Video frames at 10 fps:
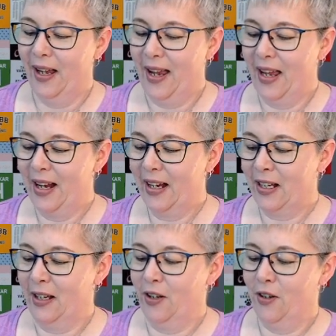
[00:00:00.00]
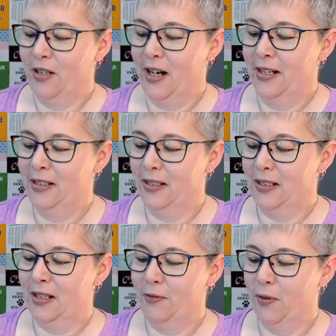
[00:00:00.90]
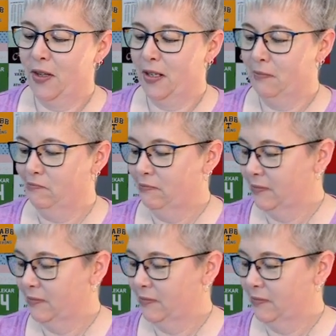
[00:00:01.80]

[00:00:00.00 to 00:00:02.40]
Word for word: And I cut all kinds of stuff with them.